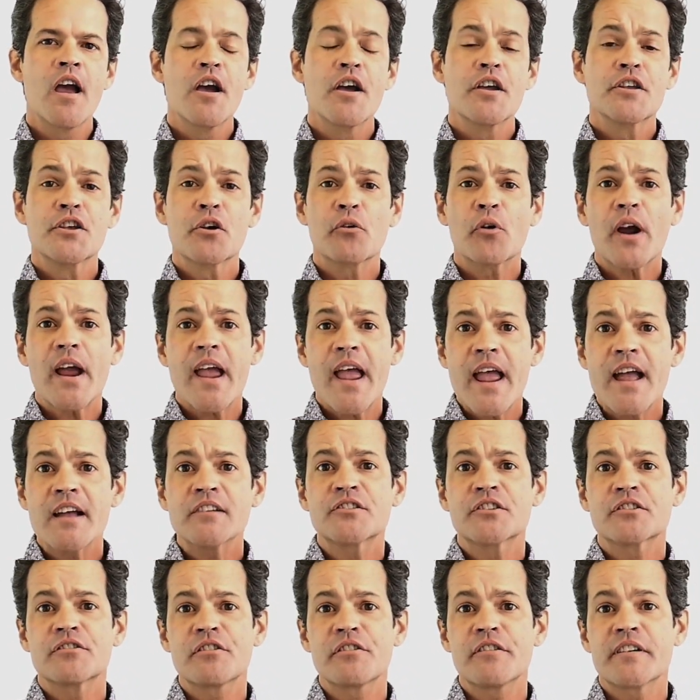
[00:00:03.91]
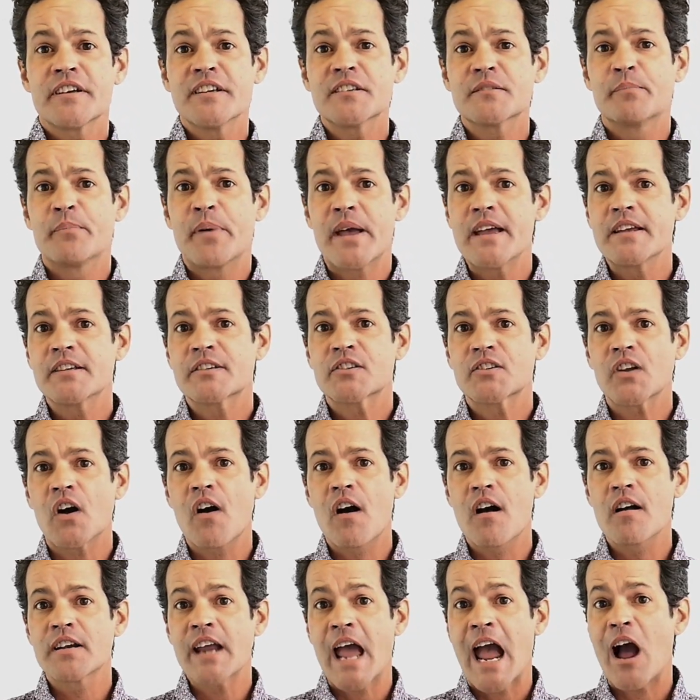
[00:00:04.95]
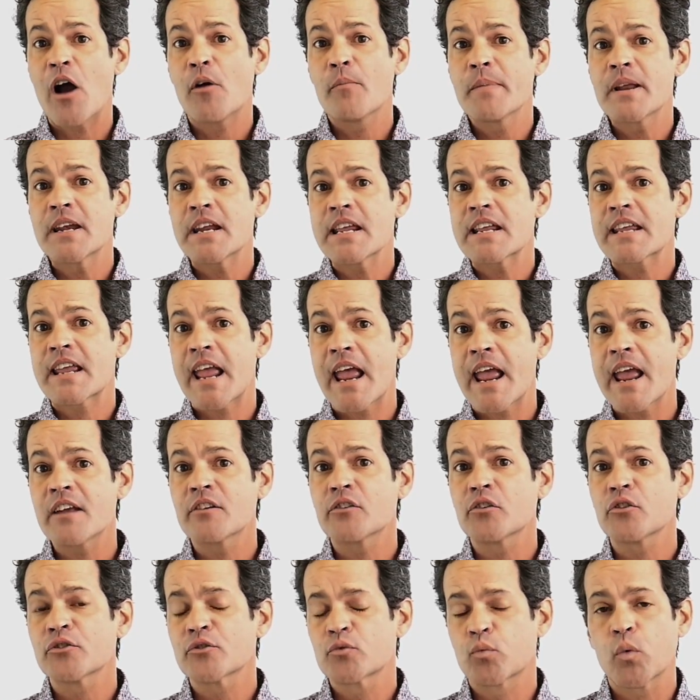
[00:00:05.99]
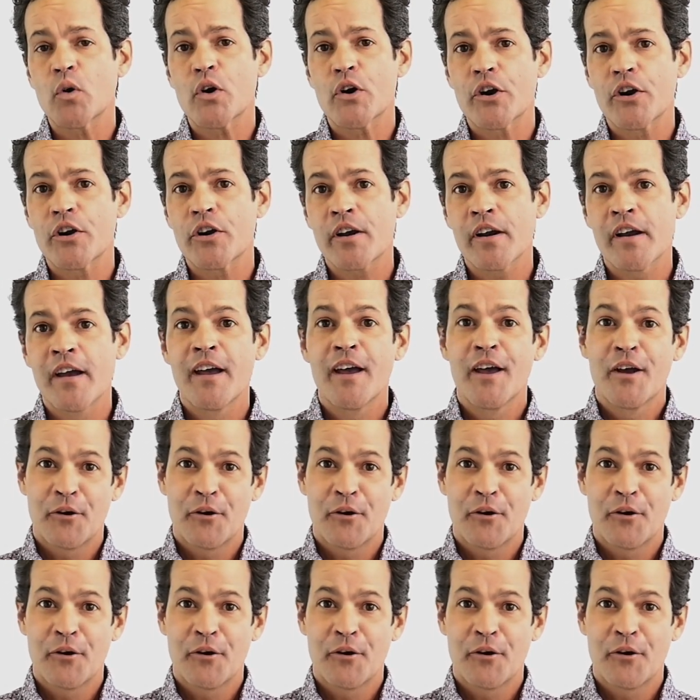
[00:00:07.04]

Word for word: your answer is based on how many candles were,